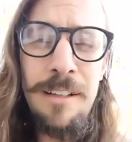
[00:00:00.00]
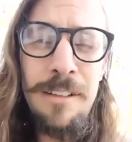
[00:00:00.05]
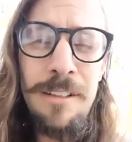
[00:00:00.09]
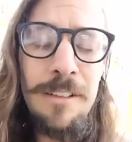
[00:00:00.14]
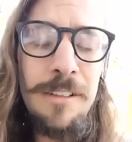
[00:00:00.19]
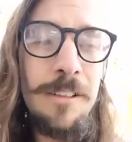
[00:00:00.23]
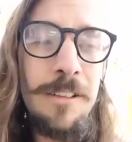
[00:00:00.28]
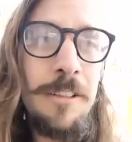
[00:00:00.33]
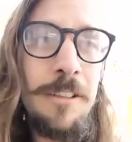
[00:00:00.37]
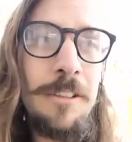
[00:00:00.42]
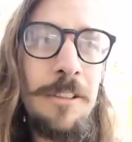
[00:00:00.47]

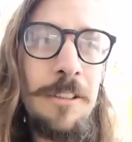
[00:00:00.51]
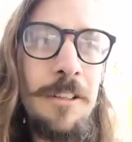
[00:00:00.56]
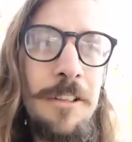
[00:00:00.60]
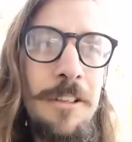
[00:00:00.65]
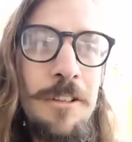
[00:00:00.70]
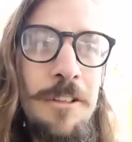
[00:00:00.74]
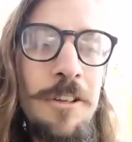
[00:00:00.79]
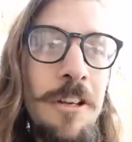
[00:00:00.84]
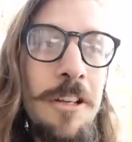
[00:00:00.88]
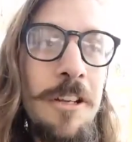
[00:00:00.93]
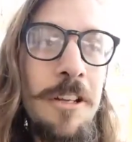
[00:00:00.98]

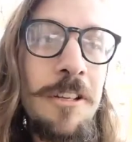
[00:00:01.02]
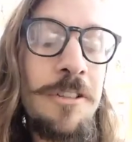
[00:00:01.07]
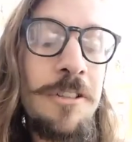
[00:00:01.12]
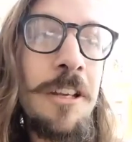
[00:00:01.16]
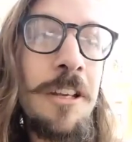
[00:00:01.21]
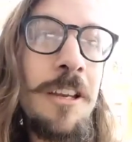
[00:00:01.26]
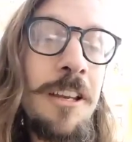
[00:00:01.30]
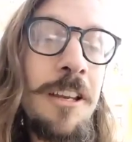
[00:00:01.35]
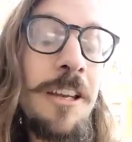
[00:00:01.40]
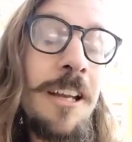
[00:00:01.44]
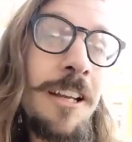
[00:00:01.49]

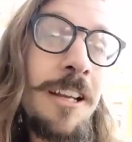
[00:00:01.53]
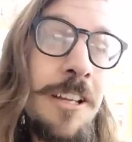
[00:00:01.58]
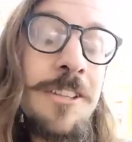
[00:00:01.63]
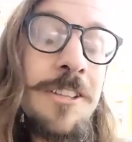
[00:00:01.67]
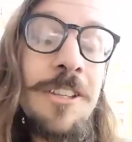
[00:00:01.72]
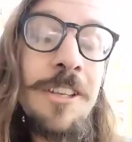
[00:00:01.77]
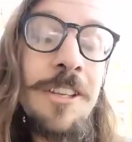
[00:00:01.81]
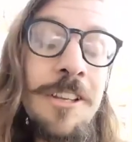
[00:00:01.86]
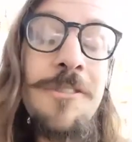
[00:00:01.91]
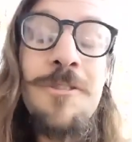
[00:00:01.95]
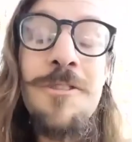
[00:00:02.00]
It
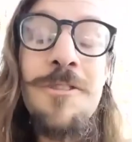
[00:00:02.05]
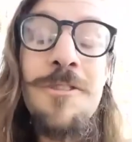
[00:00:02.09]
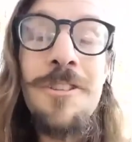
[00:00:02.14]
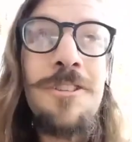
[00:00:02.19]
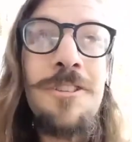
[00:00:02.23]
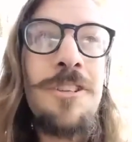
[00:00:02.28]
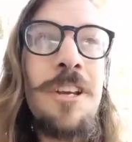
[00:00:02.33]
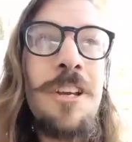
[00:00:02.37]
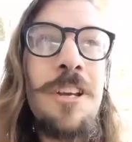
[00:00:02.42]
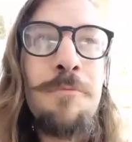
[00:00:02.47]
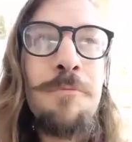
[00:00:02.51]
continues to
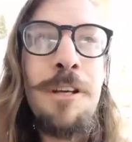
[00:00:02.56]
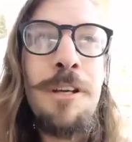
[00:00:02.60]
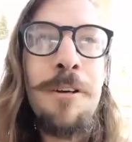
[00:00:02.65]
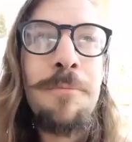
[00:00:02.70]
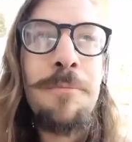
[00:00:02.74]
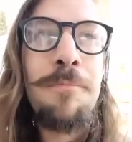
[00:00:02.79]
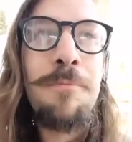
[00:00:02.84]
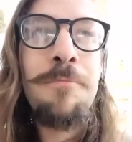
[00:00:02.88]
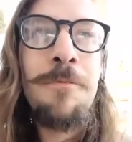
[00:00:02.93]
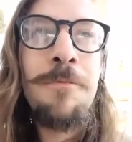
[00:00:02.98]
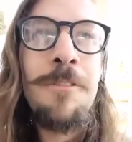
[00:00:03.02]
shake me up